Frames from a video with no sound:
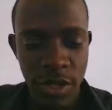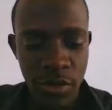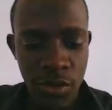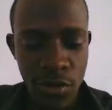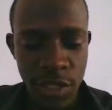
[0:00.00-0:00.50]
the
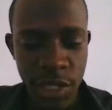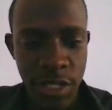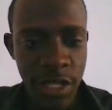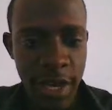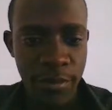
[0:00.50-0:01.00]

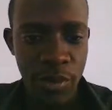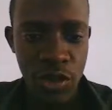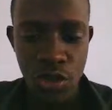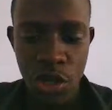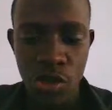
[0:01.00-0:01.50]
content type
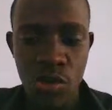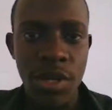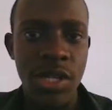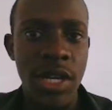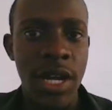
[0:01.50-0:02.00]
is going to
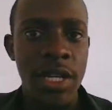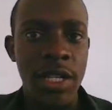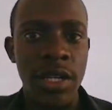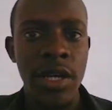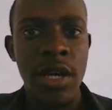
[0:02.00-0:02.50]

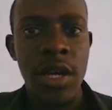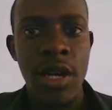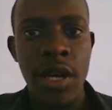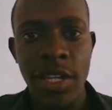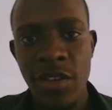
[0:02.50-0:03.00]
basically
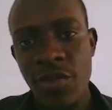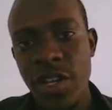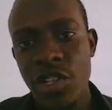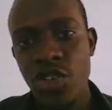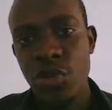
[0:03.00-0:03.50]
give a
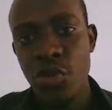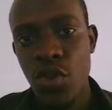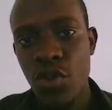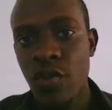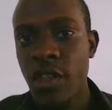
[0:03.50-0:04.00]

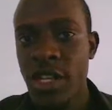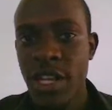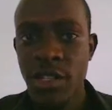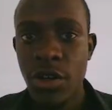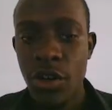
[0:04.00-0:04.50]
description of the
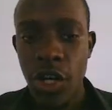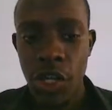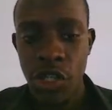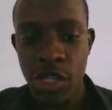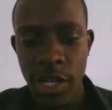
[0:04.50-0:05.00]
data we're
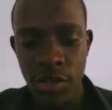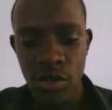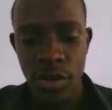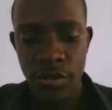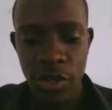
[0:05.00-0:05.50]
going to send
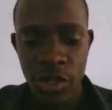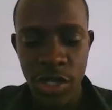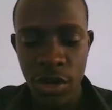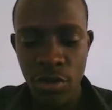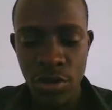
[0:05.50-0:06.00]
so i'm going to
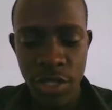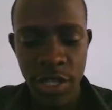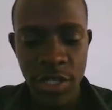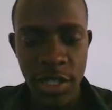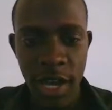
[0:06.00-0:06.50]
say
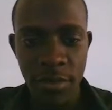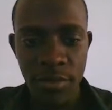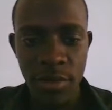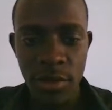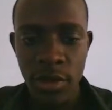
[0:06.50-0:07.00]
content
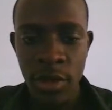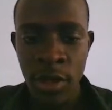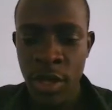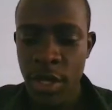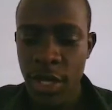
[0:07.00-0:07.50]
type
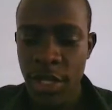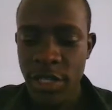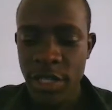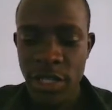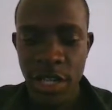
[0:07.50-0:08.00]
and
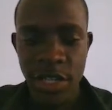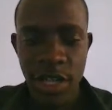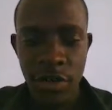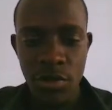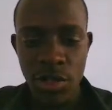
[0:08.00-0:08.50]
in this case
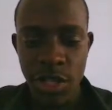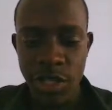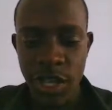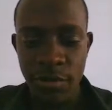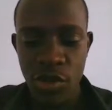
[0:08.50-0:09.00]
our
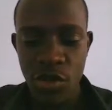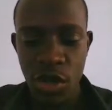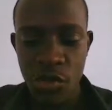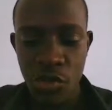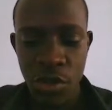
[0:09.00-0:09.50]
content type is
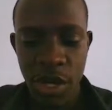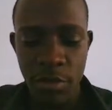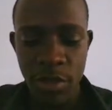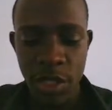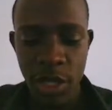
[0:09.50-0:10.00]
going to be
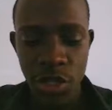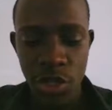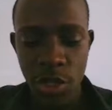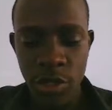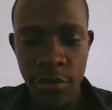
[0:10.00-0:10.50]

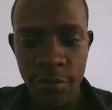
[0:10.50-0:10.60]
application